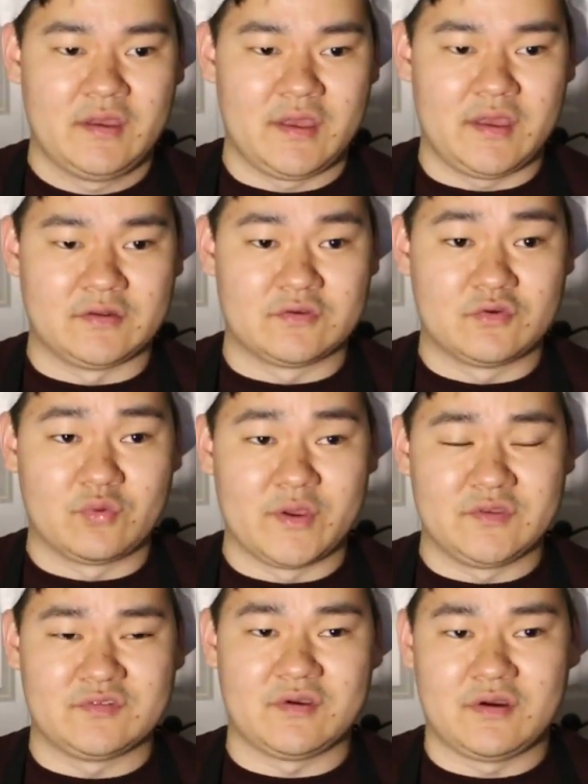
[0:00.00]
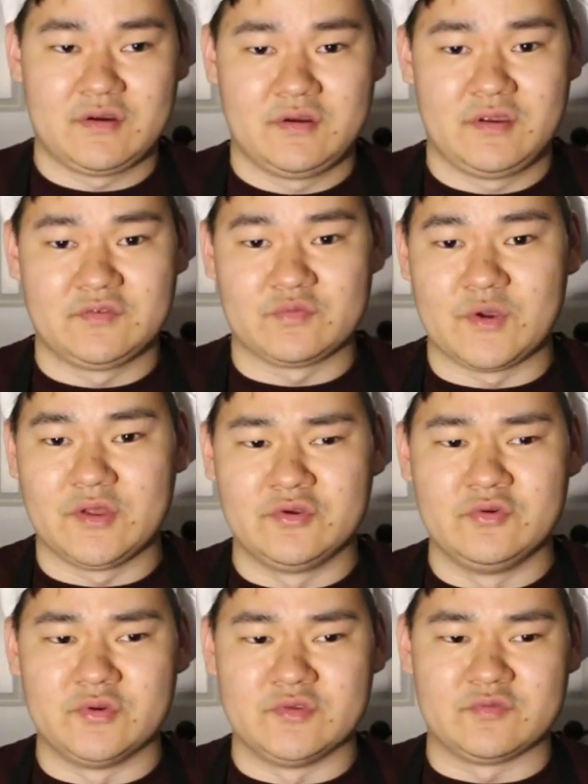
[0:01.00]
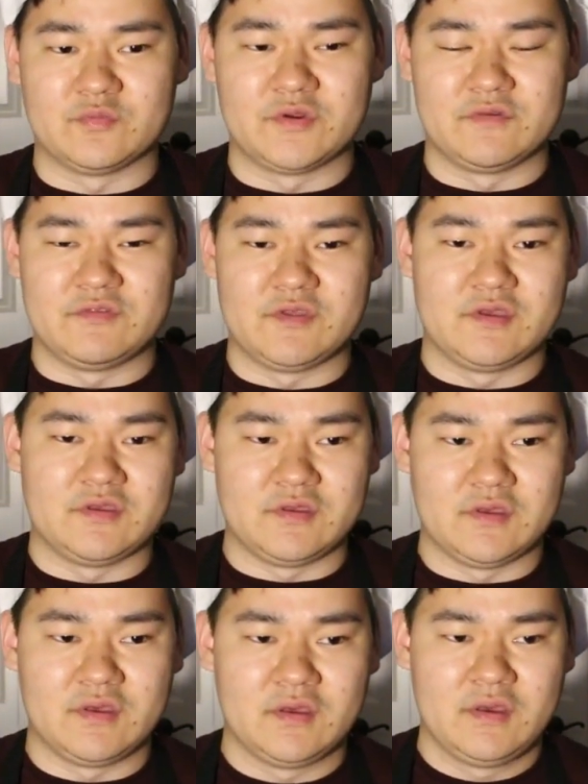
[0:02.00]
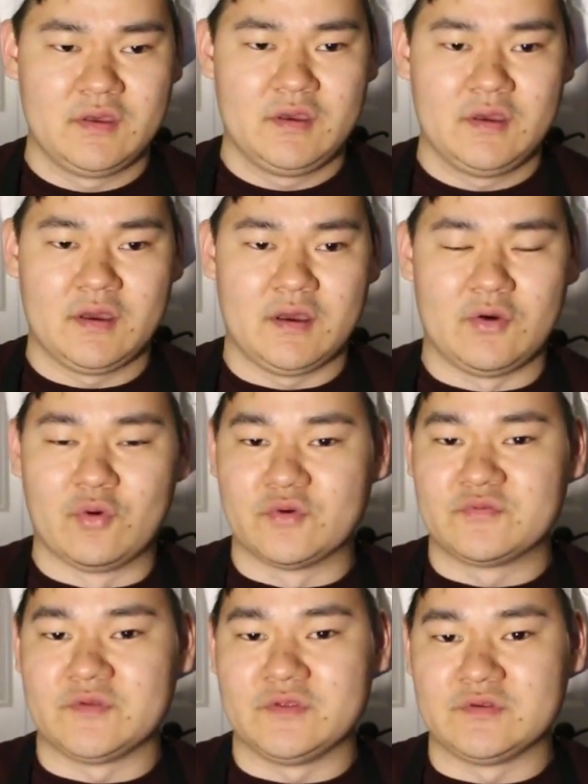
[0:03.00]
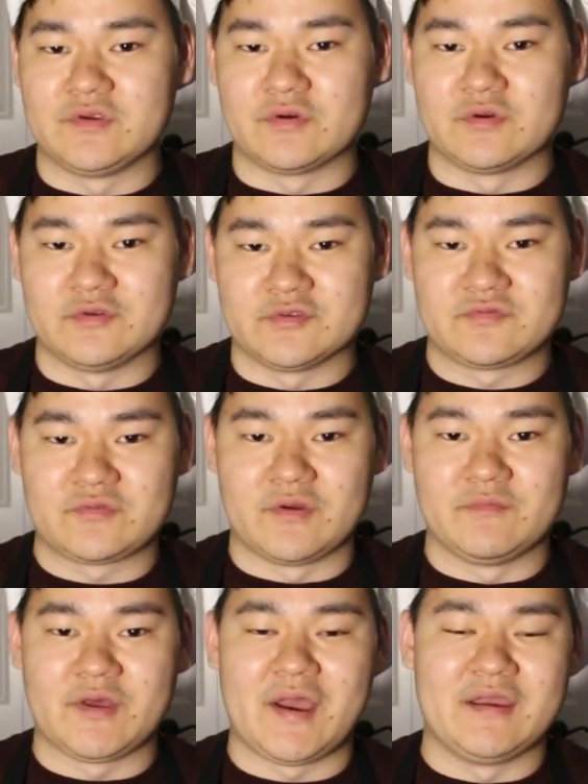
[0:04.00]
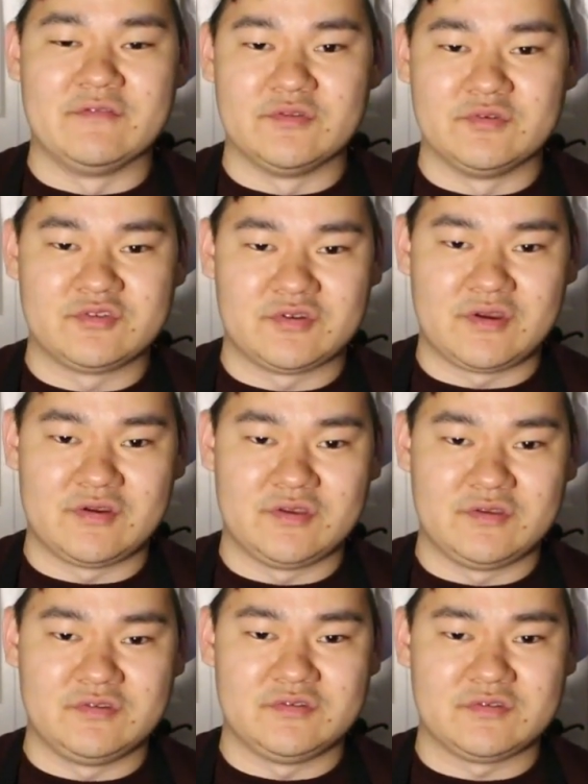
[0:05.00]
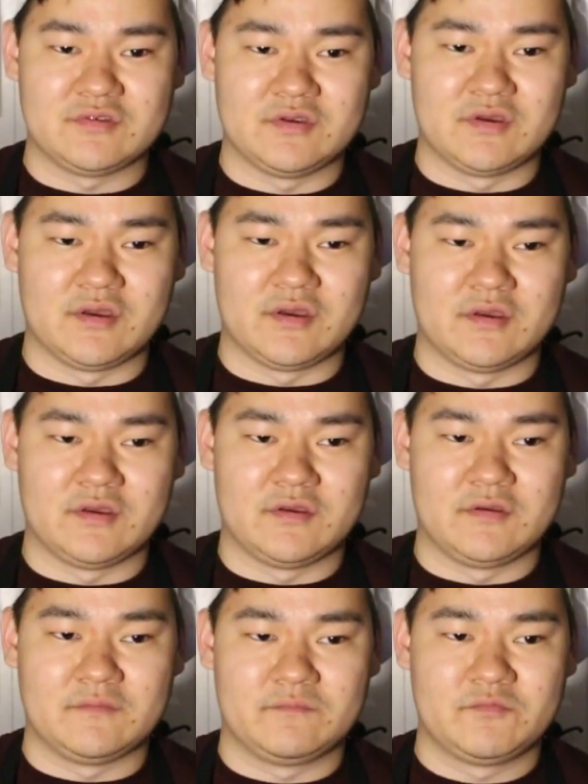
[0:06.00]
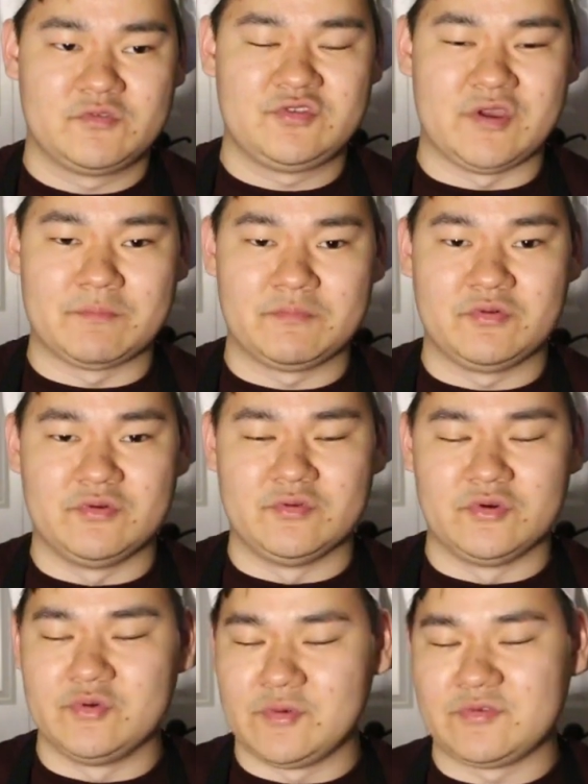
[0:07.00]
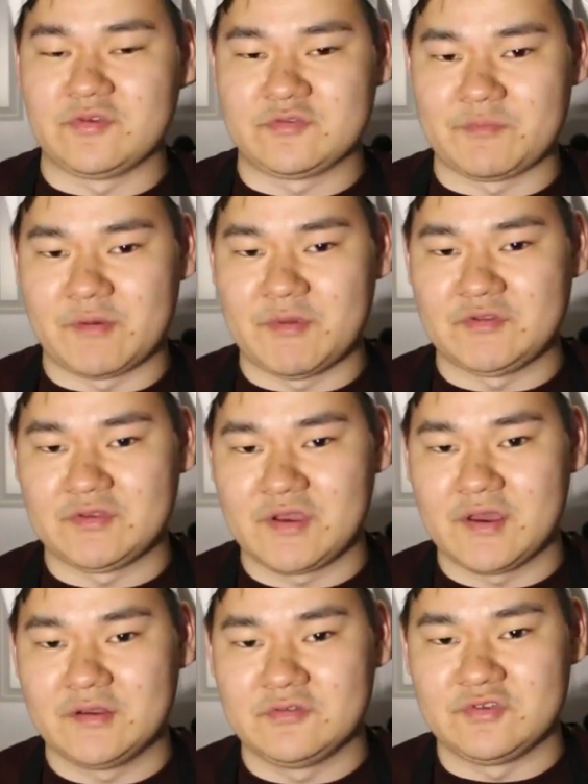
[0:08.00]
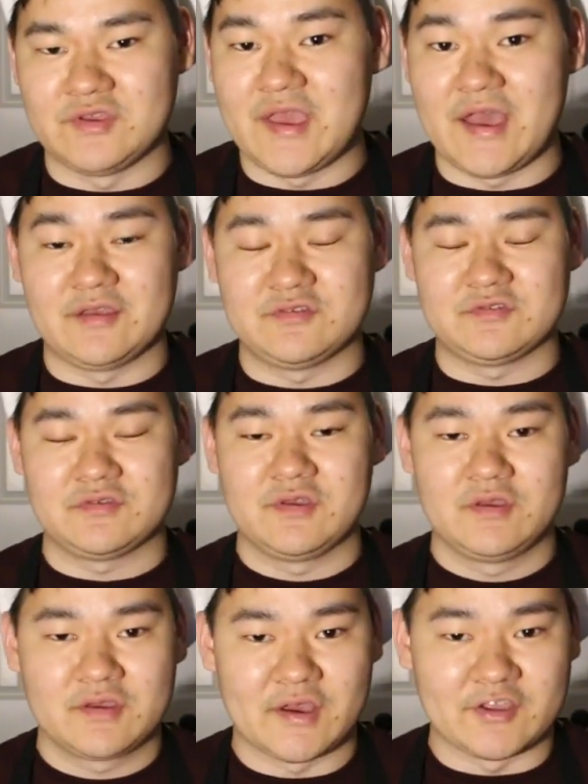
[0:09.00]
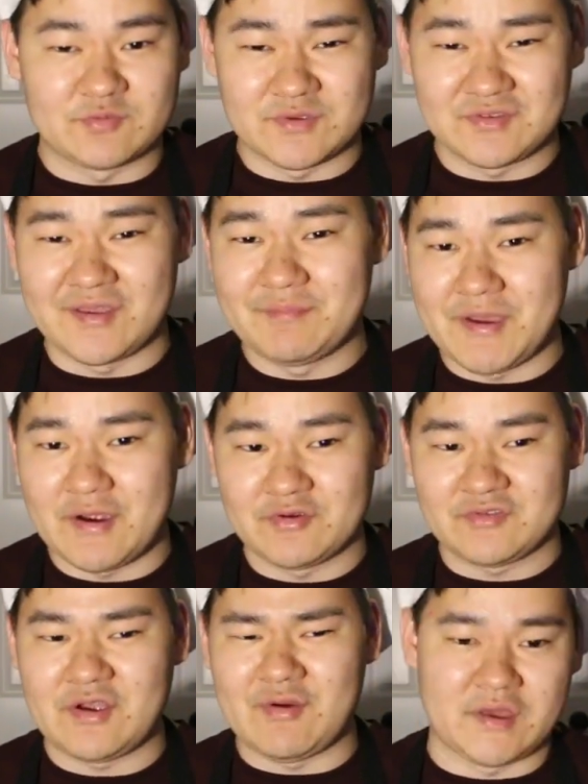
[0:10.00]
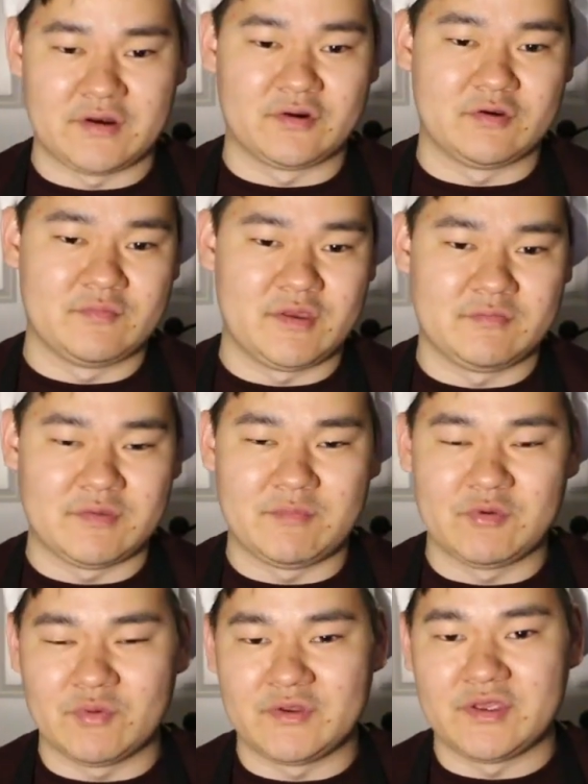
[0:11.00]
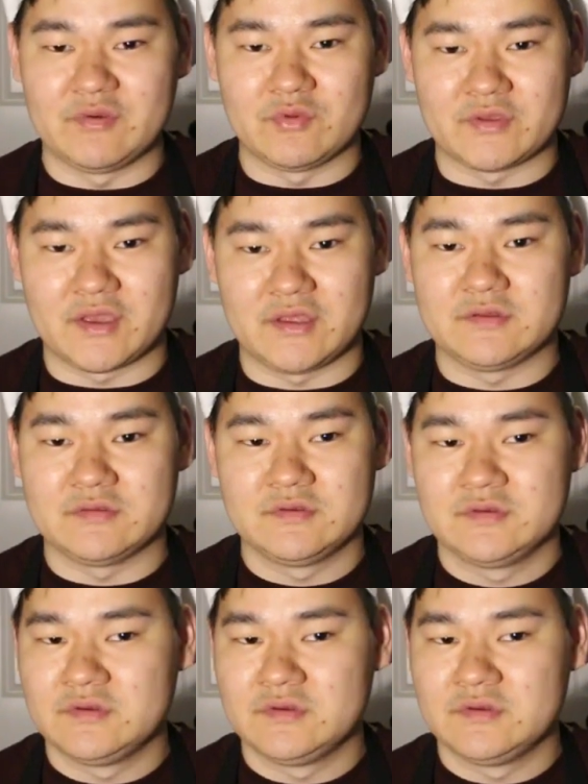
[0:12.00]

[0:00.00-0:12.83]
and Quasar as well, who was one of the orphan girls from the High Evolutionaries ship who he's experimenting on. She has cosmic type powers now. I don't know, maybe one day we'll get